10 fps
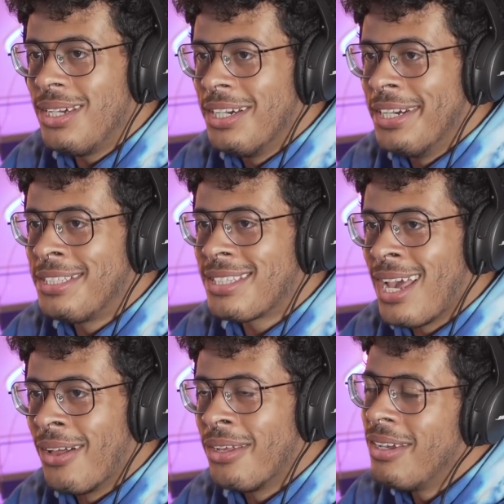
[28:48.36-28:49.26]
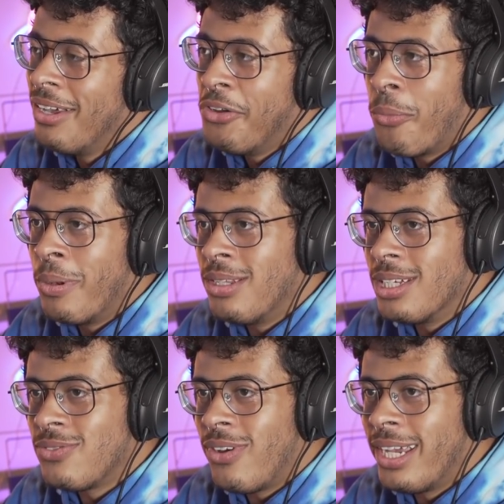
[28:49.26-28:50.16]
a cell and hoping it
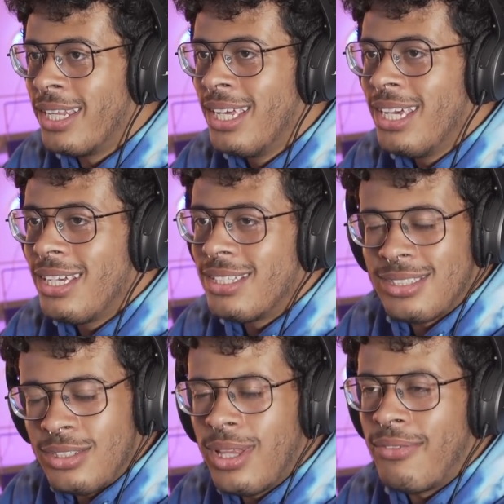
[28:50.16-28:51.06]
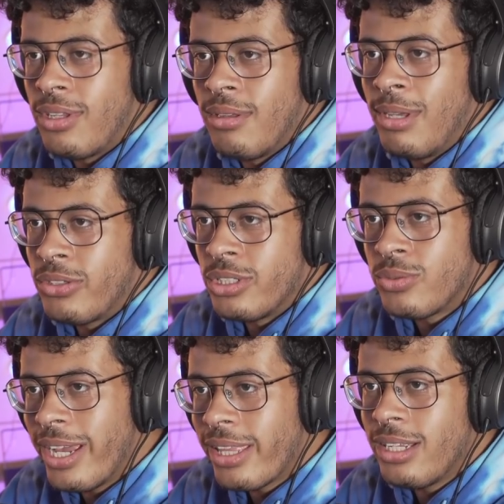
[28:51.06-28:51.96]
does fine because you'll have to make sure it's
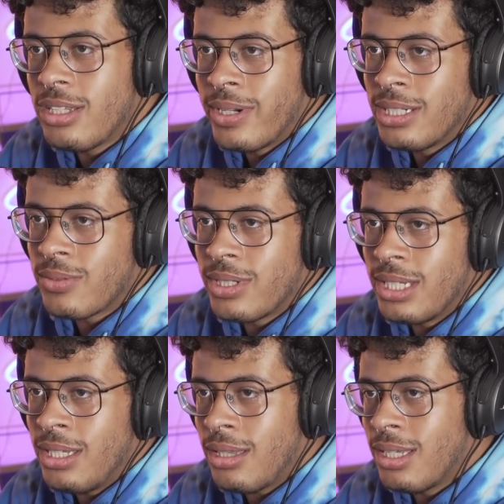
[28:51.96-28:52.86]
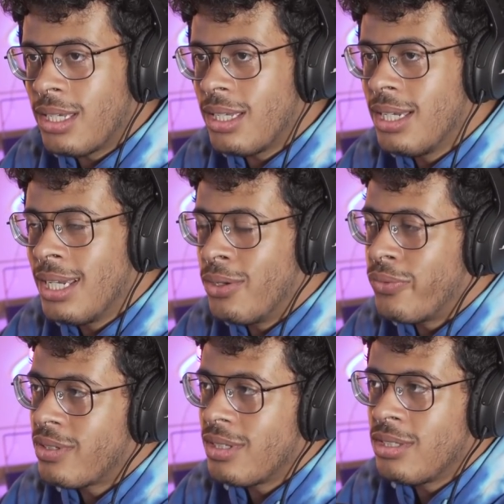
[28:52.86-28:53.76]
regulated to the right degree like and
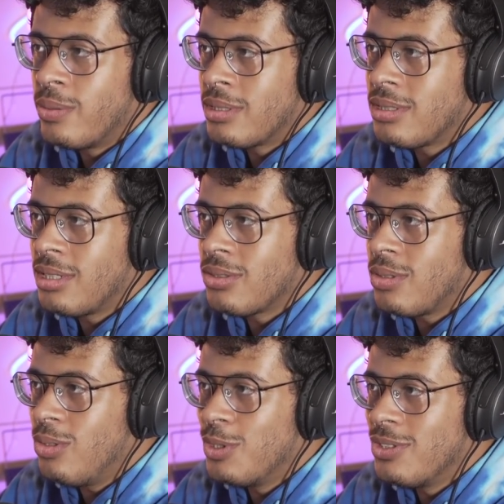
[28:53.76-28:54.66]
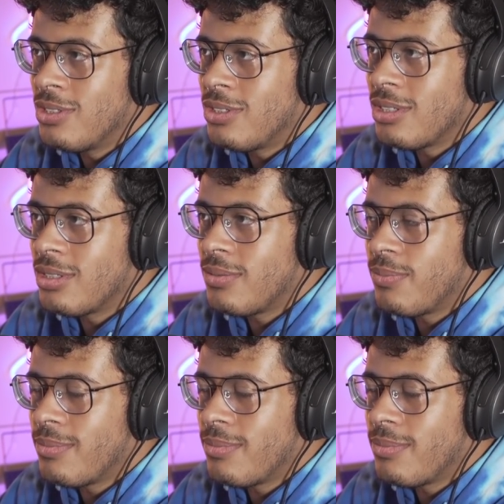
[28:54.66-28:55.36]
obviously doing studies on humans is just